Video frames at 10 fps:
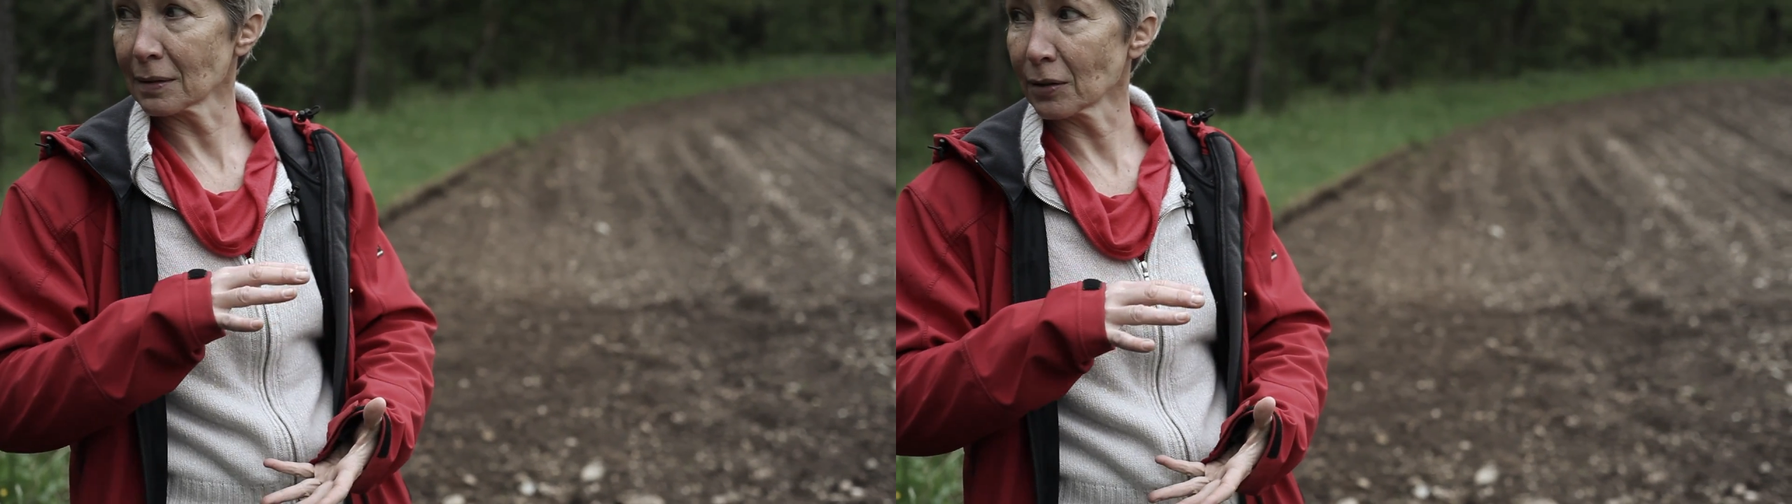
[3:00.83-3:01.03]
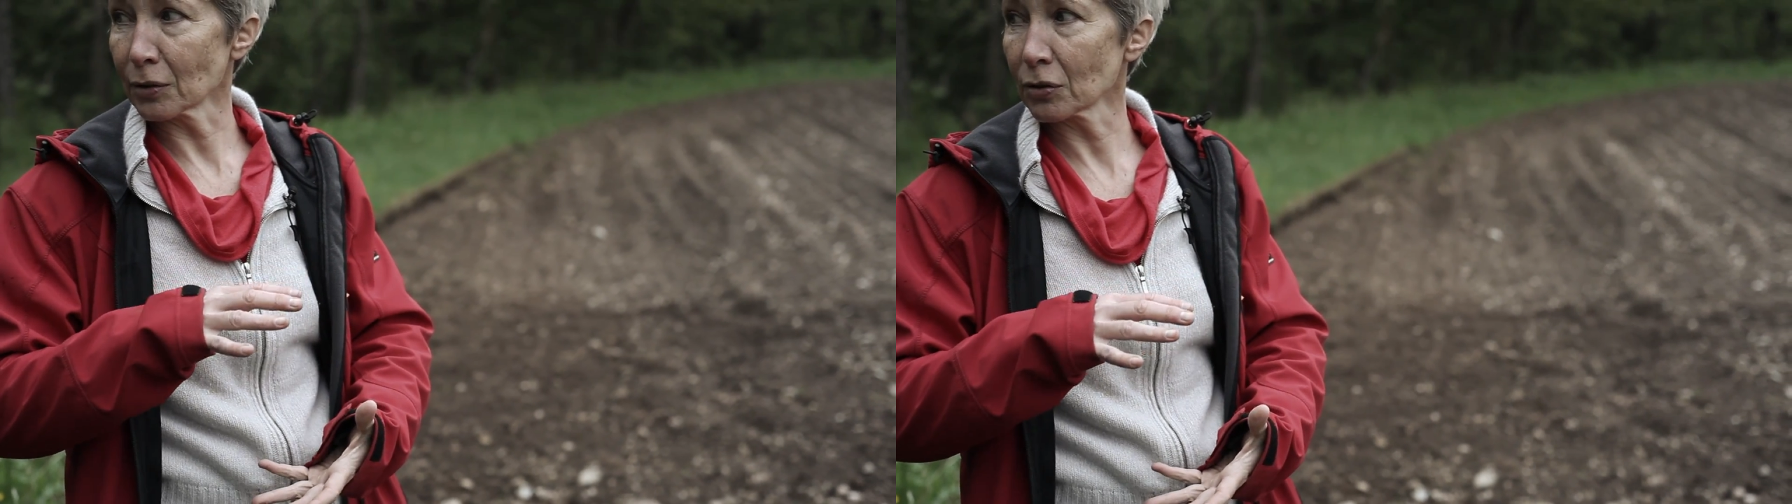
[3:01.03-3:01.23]

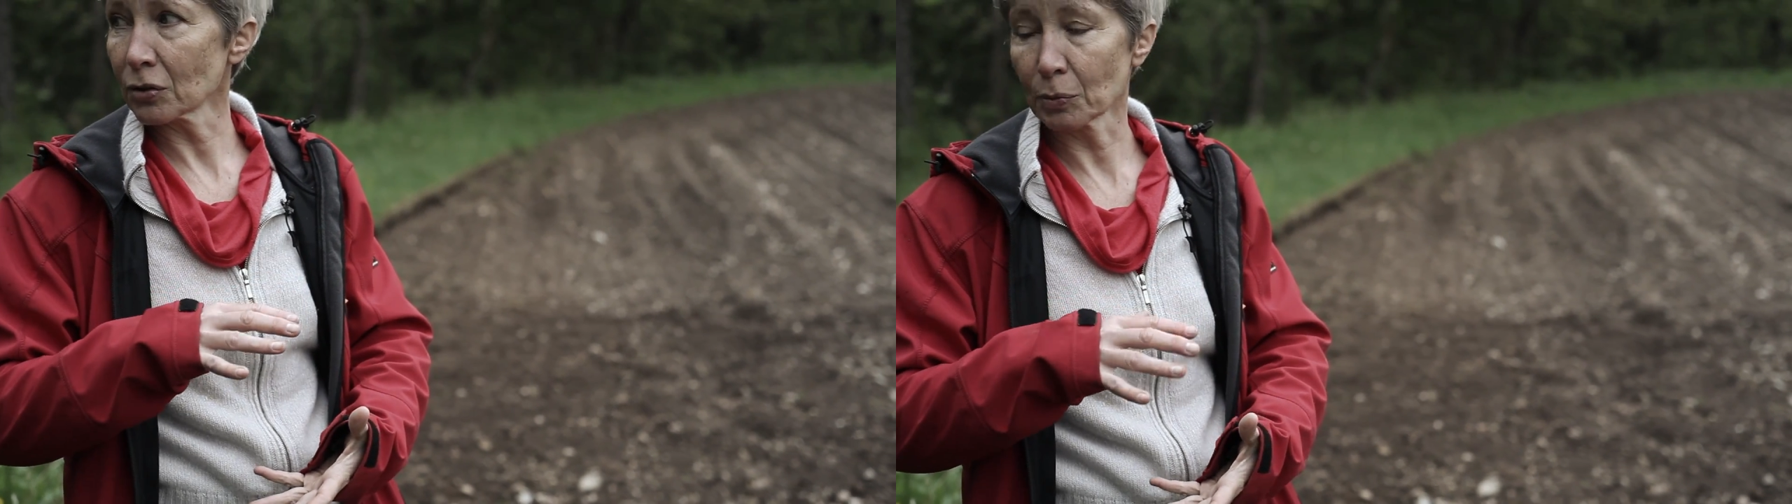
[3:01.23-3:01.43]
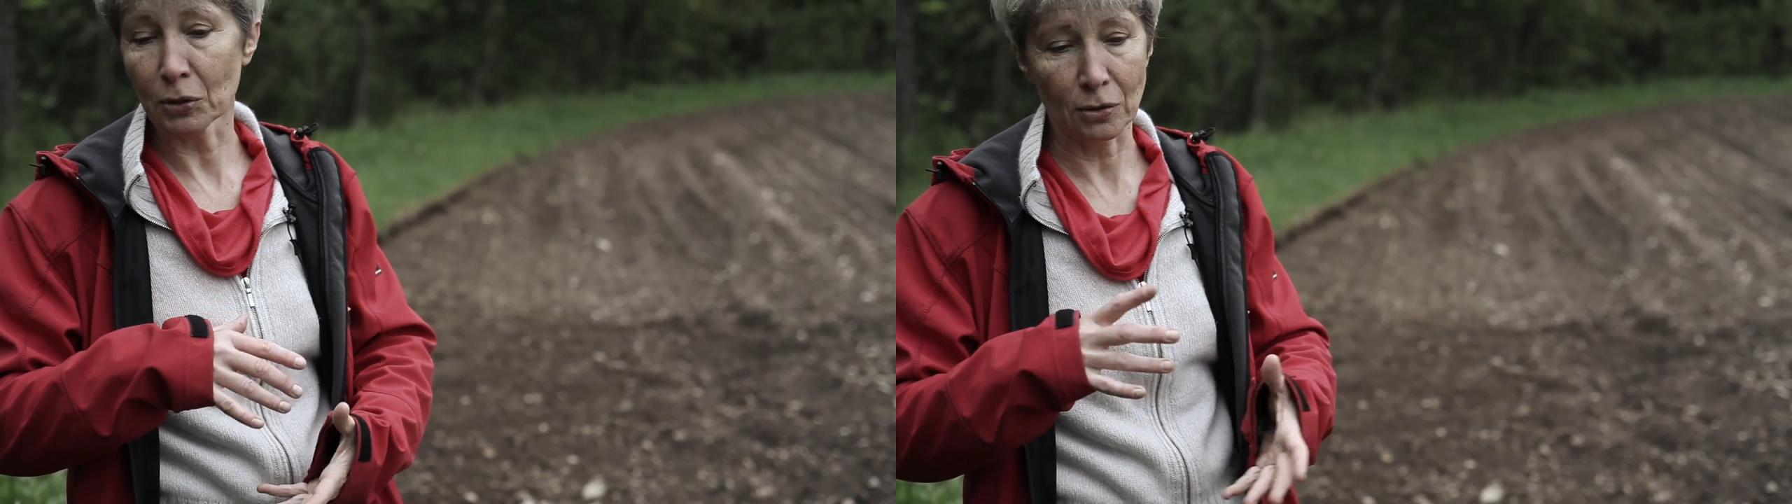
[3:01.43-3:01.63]
the
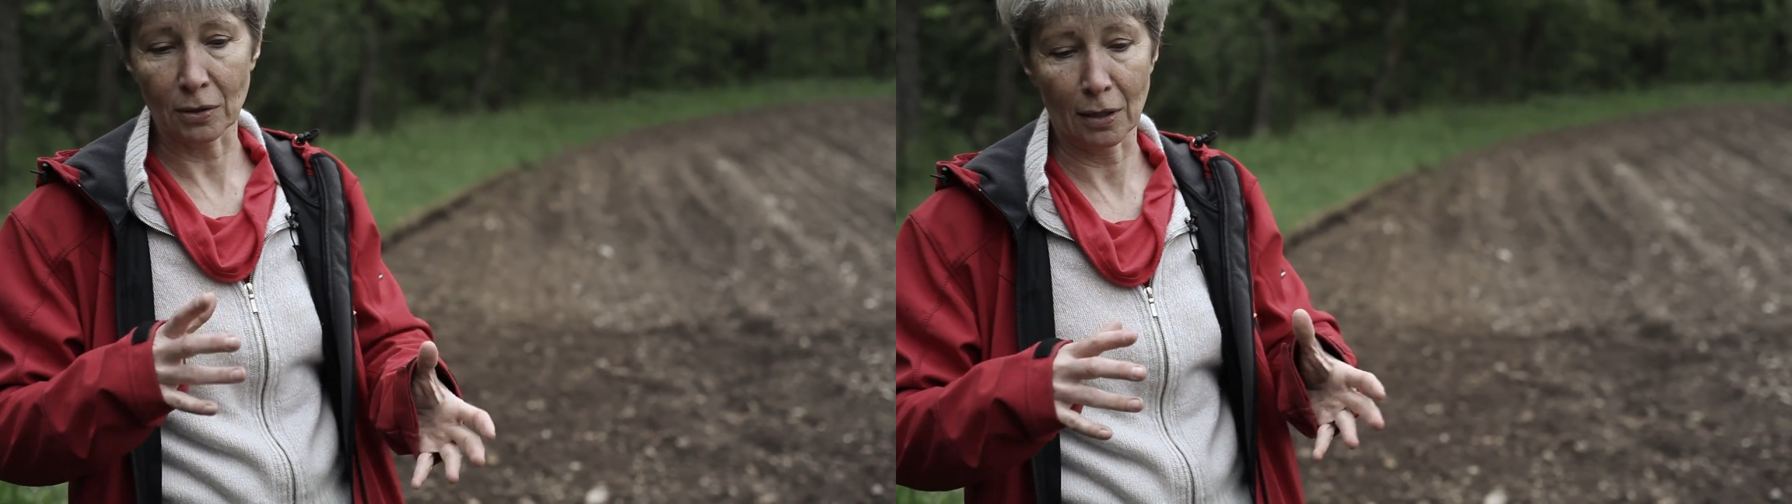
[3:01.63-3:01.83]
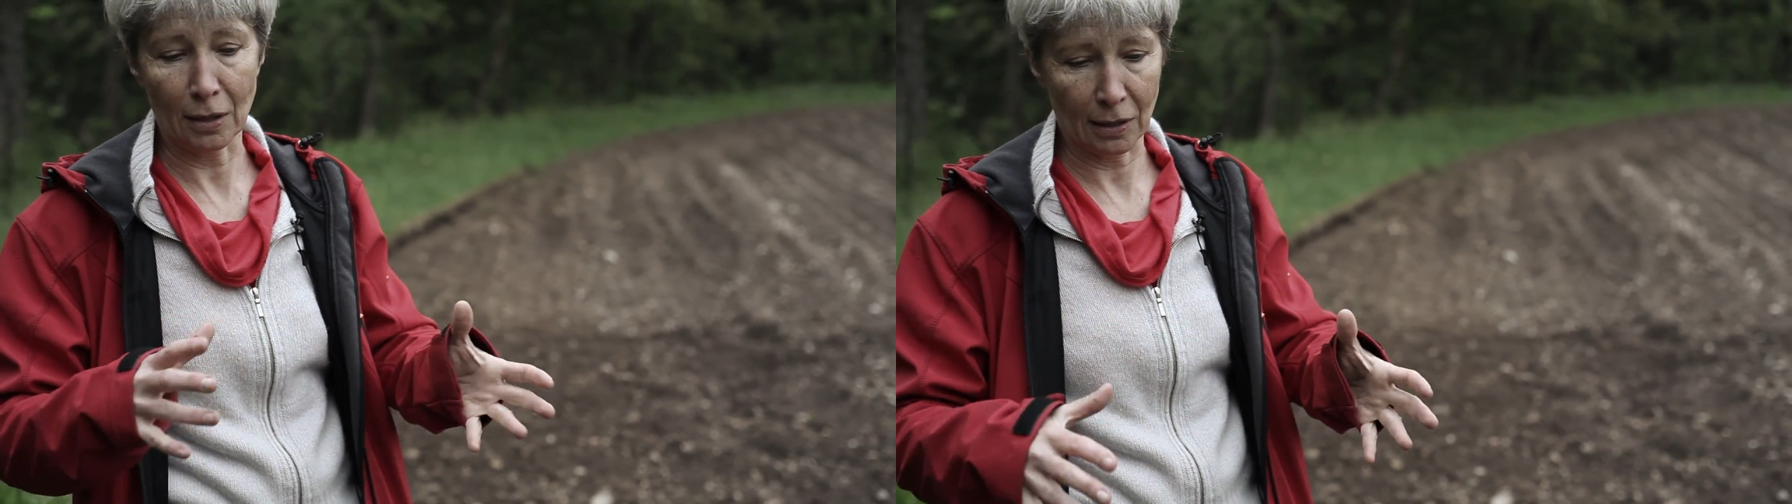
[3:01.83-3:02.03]
earth, which is a
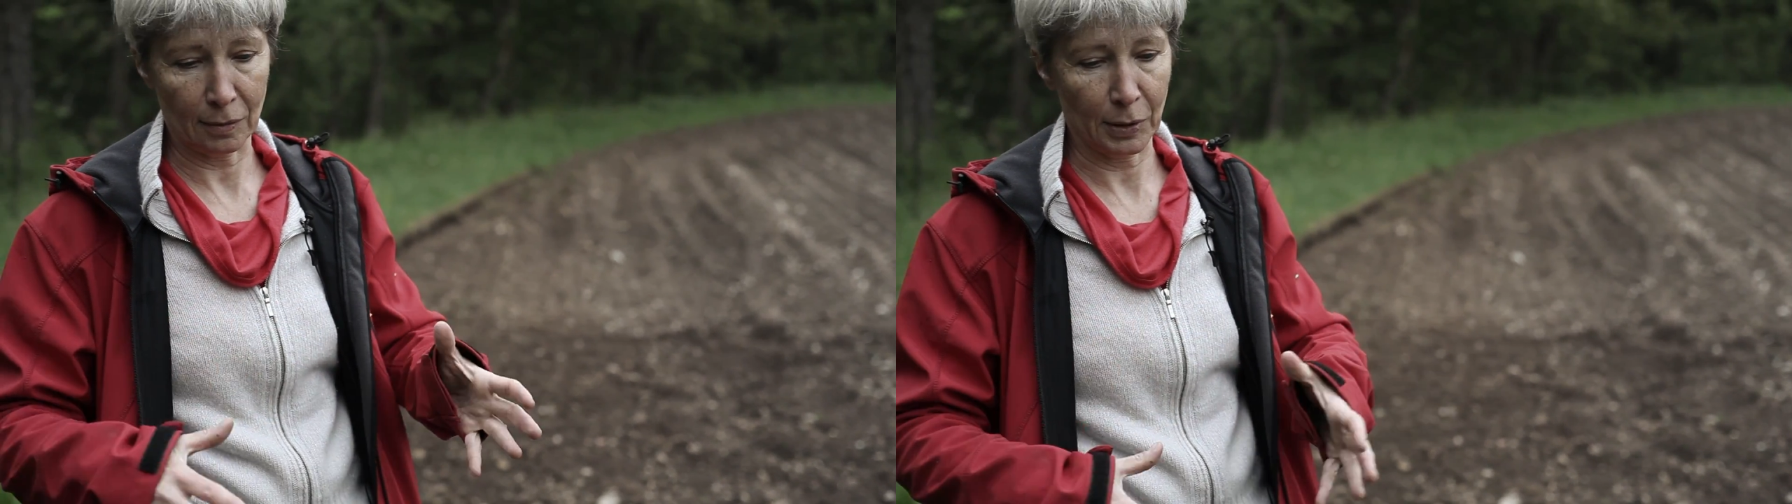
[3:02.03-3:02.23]
lot,